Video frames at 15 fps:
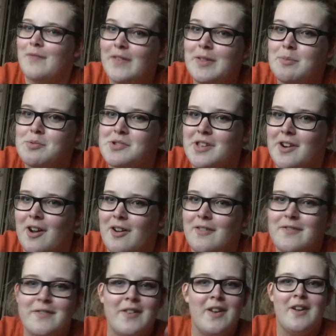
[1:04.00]
50%
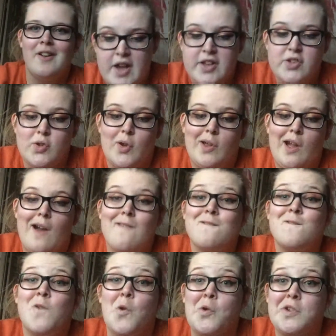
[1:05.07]
off. So I got
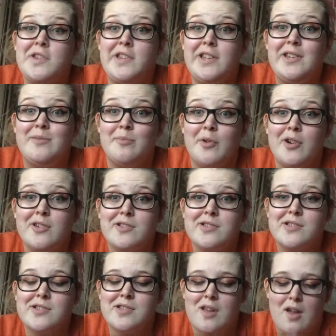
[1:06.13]
14
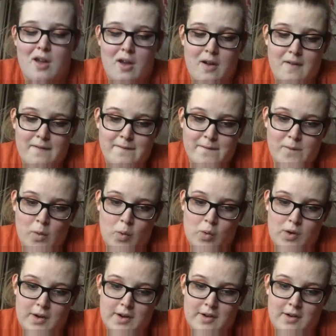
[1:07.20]
books
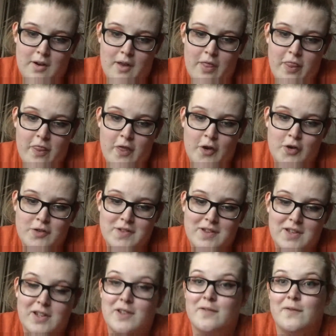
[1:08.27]
for
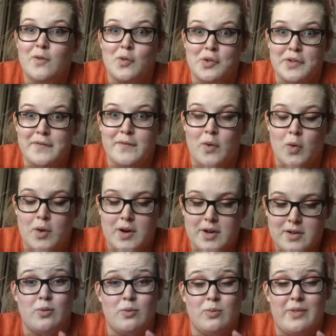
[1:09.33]
$13.44.
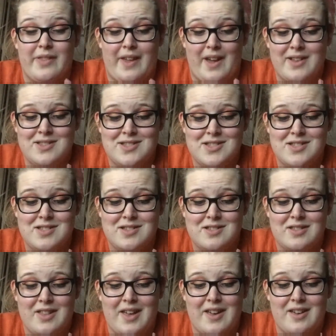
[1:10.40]
So that's
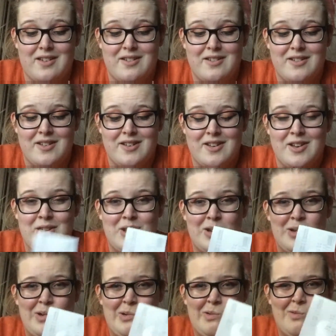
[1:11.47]
like
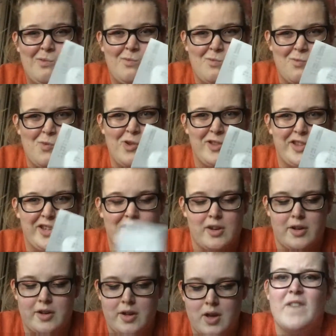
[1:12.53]
really
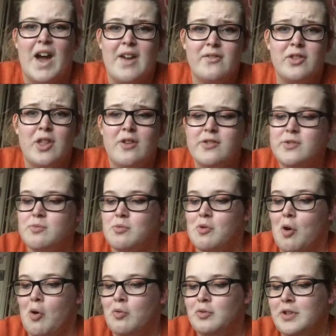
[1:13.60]
good. 5 of those were
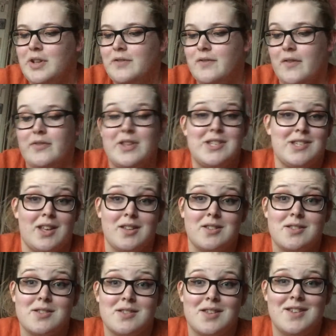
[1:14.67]
only 50
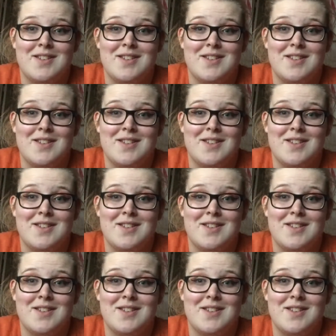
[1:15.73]
cents.